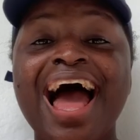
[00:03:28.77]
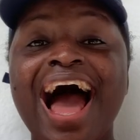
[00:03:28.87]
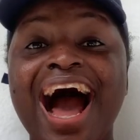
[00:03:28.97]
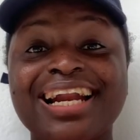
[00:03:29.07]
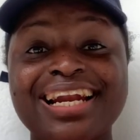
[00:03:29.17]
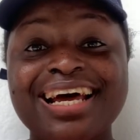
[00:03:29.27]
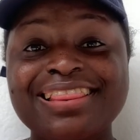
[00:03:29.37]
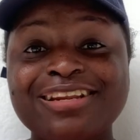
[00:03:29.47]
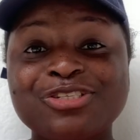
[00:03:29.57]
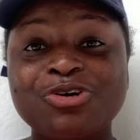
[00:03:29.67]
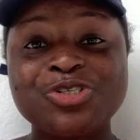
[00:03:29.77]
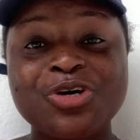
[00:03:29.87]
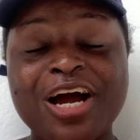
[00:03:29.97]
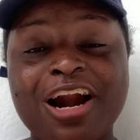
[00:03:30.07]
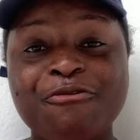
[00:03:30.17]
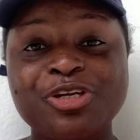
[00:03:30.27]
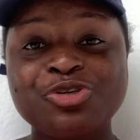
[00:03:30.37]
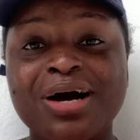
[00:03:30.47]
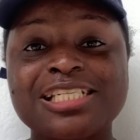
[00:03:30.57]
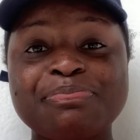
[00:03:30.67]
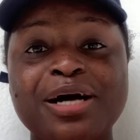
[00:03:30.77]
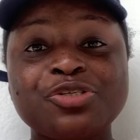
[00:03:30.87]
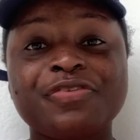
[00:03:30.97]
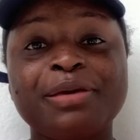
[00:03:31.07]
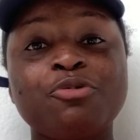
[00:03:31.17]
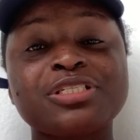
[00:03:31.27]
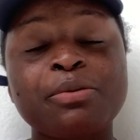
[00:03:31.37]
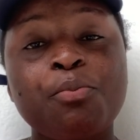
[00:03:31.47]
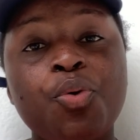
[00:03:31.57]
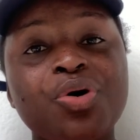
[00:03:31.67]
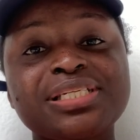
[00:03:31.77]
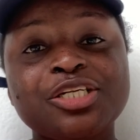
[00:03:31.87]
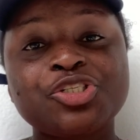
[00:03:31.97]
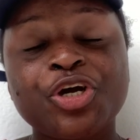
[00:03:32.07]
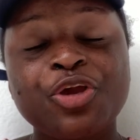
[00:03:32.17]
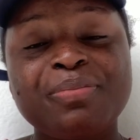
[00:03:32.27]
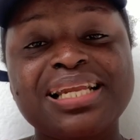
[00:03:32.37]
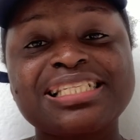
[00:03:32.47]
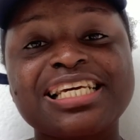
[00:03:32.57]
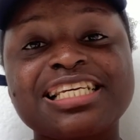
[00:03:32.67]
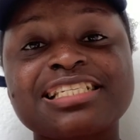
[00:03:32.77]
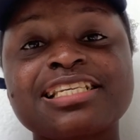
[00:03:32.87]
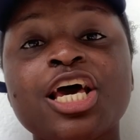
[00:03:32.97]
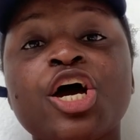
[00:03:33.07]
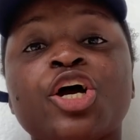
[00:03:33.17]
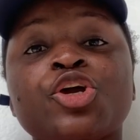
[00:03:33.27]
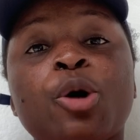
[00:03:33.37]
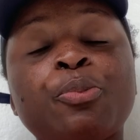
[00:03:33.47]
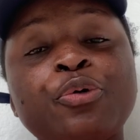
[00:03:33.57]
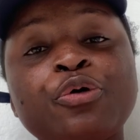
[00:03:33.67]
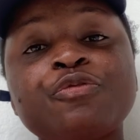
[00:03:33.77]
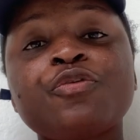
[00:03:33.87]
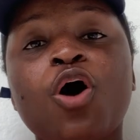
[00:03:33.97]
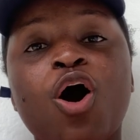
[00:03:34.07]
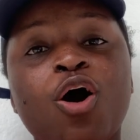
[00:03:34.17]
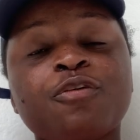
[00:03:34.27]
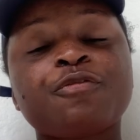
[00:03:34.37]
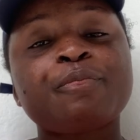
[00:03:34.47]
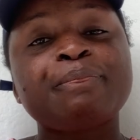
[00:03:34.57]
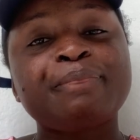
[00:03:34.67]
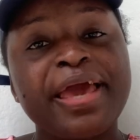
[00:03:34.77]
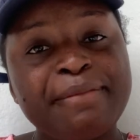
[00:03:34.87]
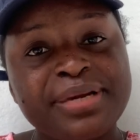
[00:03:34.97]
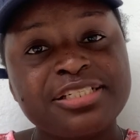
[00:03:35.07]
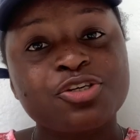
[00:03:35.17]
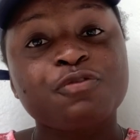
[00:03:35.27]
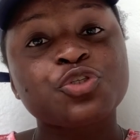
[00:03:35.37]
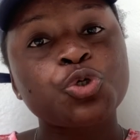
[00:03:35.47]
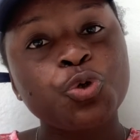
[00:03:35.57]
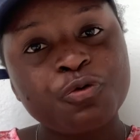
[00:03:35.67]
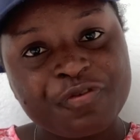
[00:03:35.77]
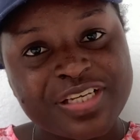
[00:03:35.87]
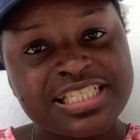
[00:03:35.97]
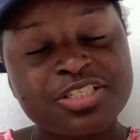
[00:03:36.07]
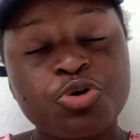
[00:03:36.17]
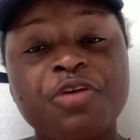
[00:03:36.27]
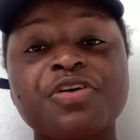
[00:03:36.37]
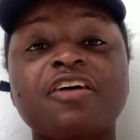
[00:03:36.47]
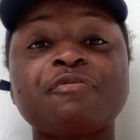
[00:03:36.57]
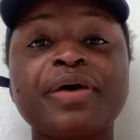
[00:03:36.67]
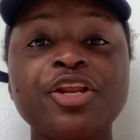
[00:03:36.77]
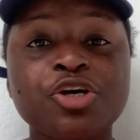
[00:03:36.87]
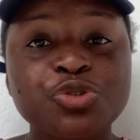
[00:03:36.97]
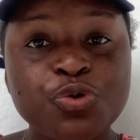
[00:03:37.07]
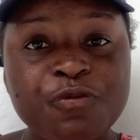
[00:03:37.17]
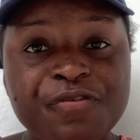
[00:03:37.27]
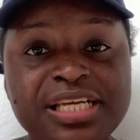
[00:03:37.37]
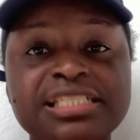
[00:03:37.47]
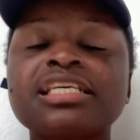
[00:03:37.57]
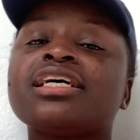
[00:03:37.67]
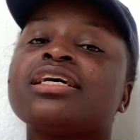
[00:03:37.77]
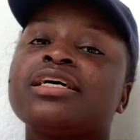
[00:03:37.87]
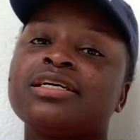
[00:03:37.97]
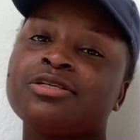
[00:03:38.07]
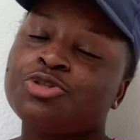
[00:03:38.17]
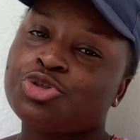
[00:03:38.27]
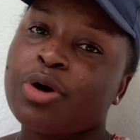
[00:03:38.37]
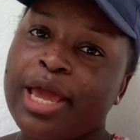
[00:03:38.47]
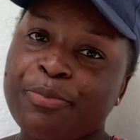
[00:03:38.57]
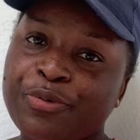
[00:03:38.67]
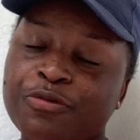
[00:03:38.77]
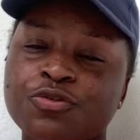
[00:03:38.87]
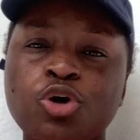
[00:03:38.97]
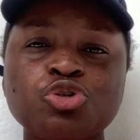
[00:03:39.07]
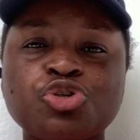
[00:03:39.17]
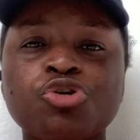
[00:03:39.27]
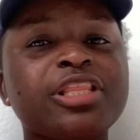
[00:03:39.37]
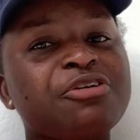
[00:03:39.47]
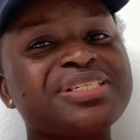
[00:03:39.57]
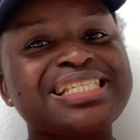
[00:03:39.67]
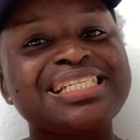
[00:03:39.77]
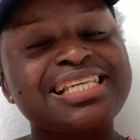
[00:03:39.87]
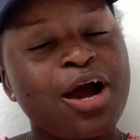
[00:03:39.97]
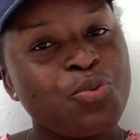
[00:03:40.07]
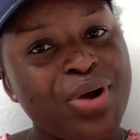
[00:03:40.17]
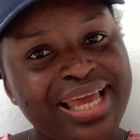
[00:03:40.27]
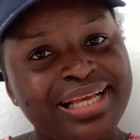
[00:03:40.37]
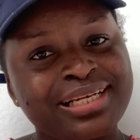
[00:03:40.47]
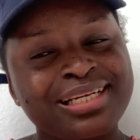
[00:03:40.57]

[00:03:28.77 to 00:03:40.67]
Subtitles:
Another thing to also carry with you as part of the most important document is your proof of payment of school fees. So if you have paid your school fees, show a proof. Don't throw the receipt away.